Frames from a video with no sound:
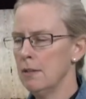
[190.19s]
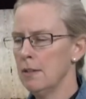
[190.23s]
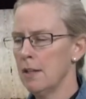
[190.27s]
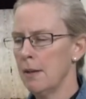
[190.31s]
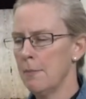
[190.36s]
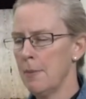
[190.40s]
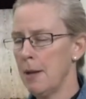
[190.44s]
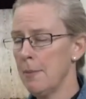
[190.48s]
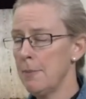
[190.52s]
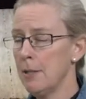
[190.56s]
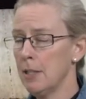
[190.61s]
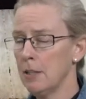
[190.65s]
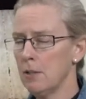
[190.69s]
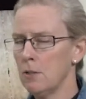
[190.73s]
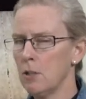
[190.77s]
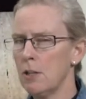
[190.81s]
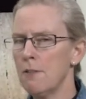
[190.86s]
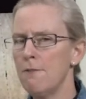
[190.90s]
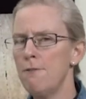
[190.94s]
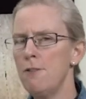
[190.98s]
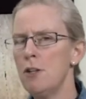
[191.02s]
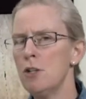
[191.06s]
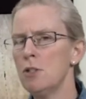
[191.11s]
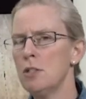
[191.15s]
that might be a little
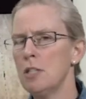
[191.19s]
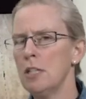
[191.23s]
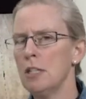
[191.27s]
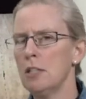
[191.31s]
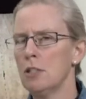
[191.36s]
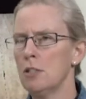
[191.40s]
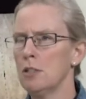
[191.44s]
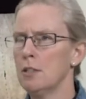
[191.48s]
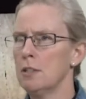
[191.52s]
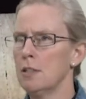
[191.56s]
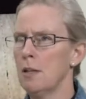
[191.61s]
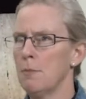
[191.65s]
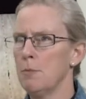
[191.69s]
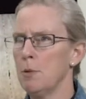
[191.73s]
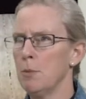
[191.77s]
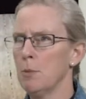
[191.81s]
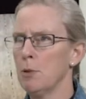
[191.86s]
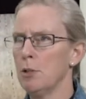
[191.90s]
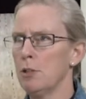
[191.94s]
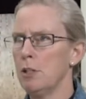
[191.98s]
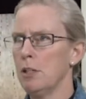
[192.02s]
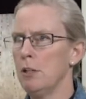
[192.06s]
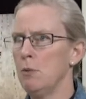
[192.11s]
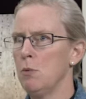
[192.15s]
confusing because some
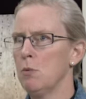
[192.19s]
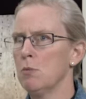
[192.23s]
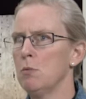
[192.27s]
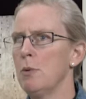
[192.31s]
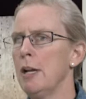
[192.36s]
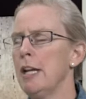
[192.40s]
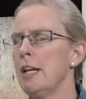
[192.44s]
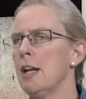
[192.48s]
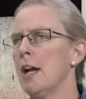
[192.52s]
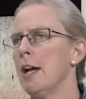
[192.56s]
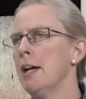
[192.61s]
people are thinking, well, wait,